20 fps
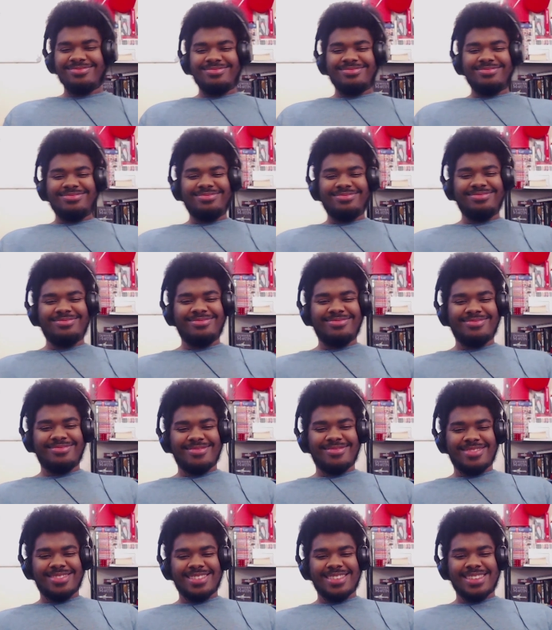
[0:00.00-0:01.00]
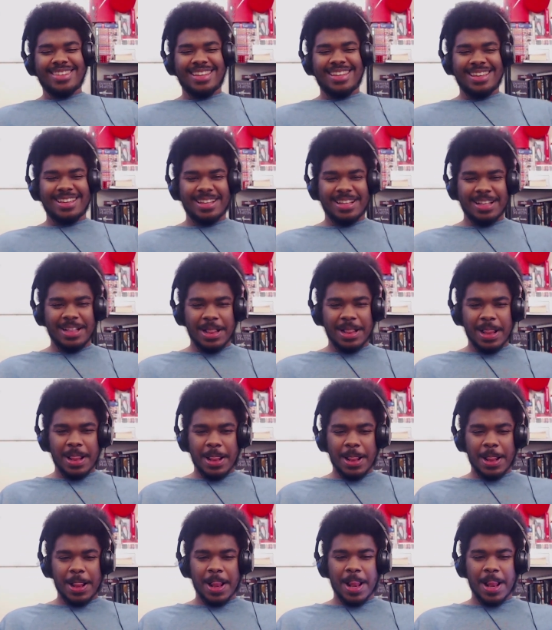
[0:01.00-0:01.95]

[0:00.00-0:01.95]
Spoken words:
Nothing is said.